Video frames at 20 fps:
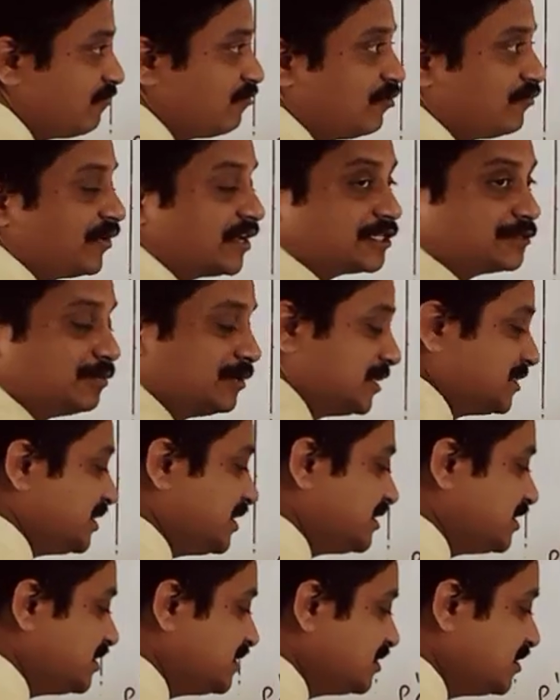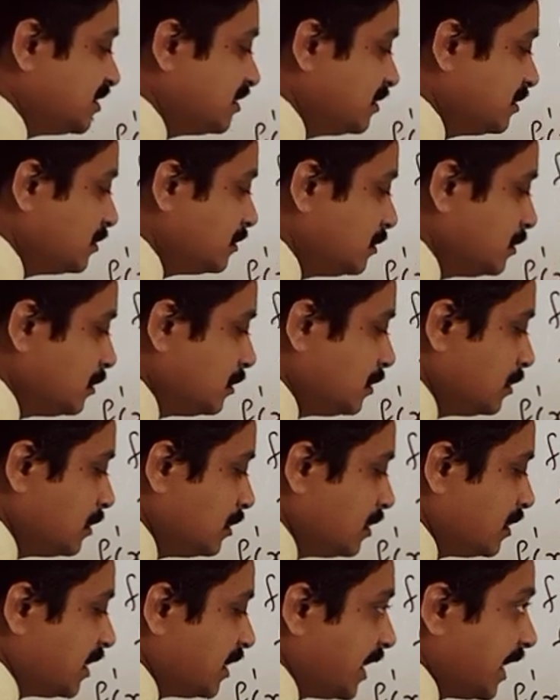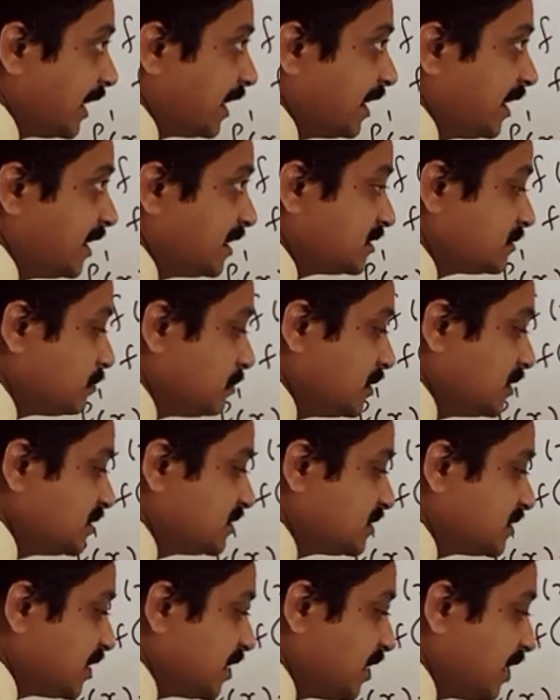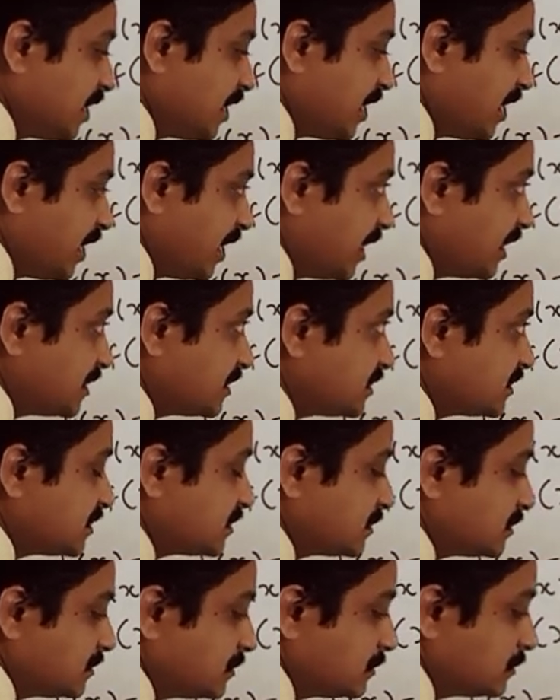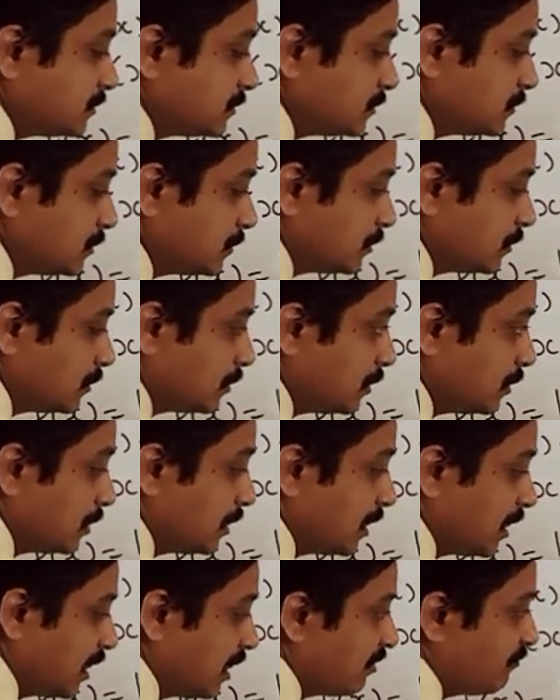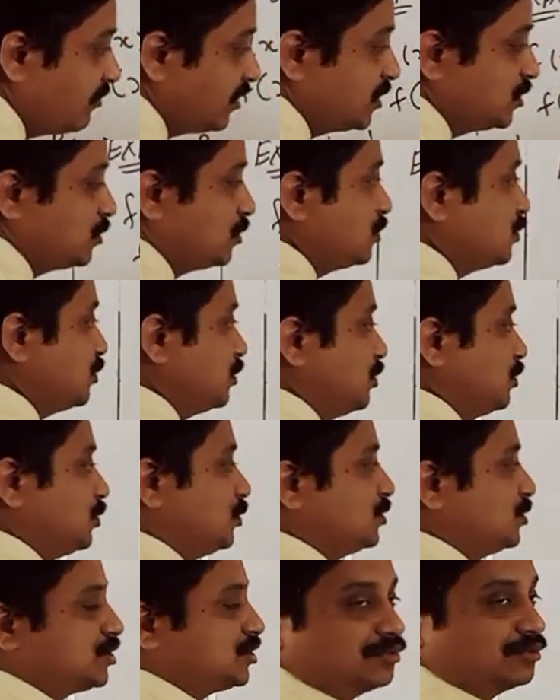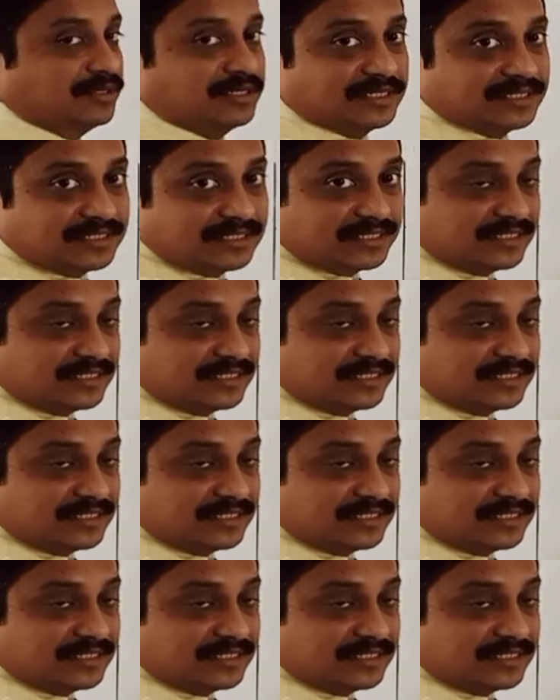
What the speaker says: of x plus h is a 10x plus 10h. Fx also is known, students,